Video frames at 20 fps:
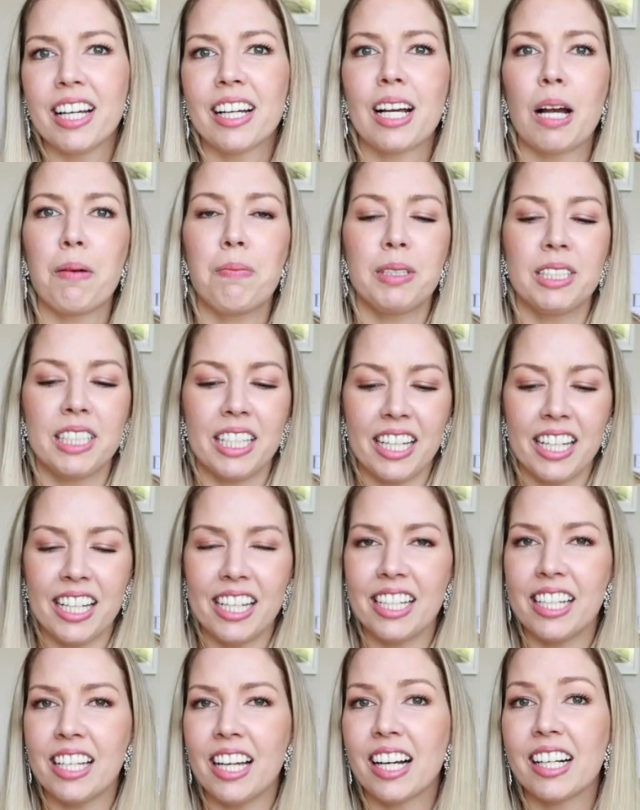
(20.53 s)
a cup of
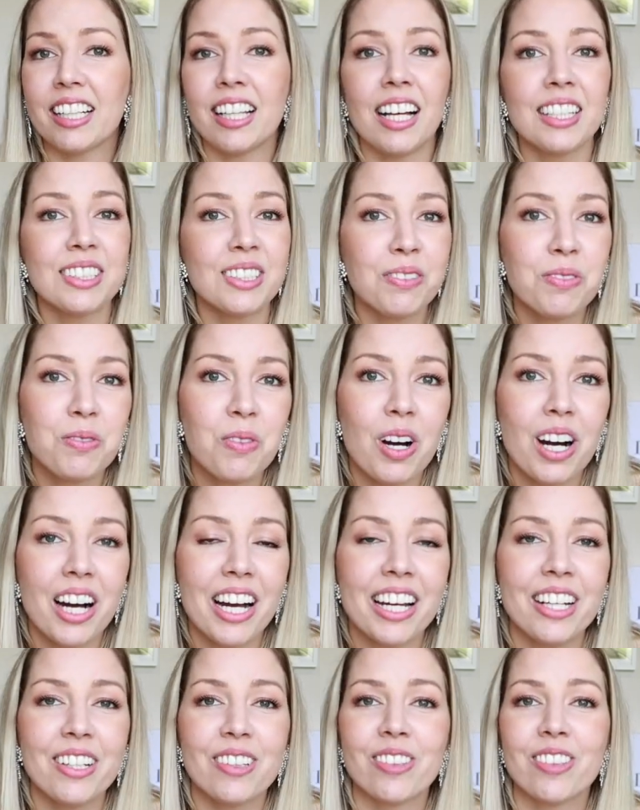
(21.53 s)
tea, a glass of
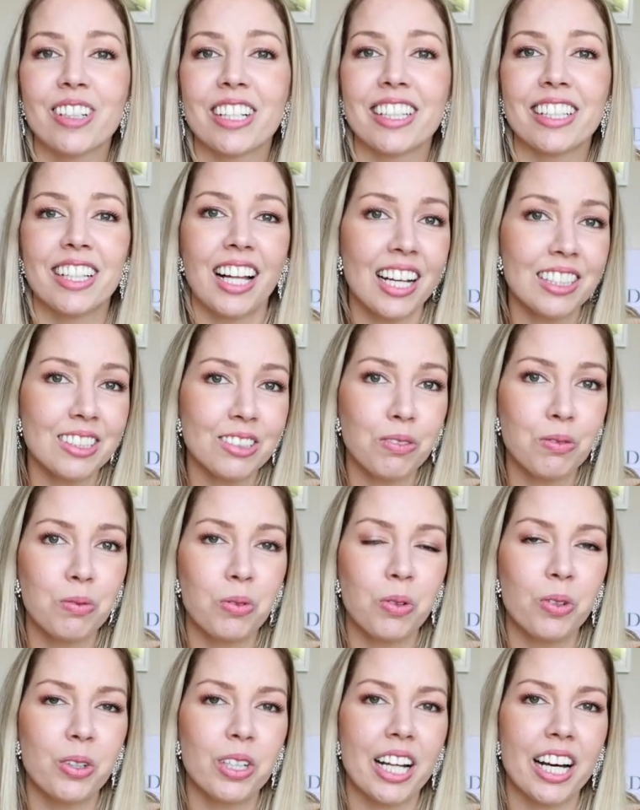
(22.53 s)
wine or a glass
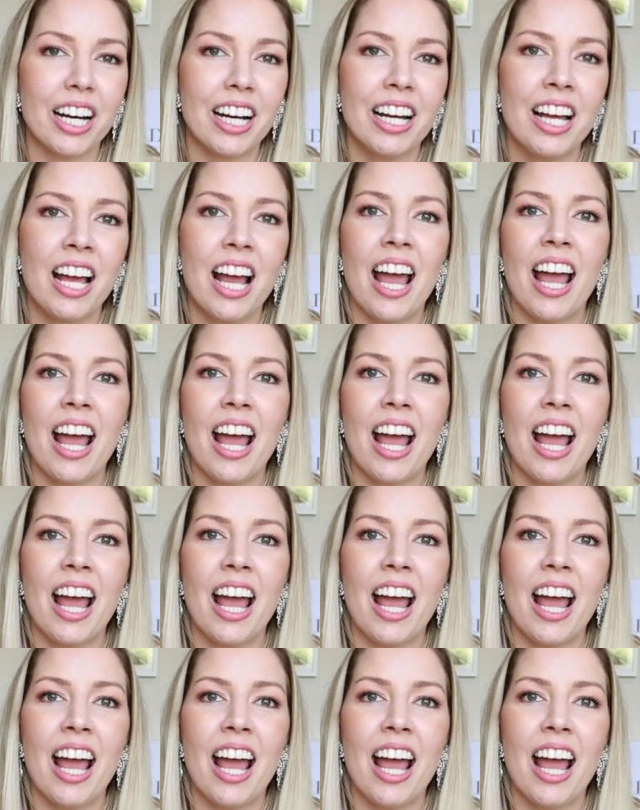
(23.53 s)
of water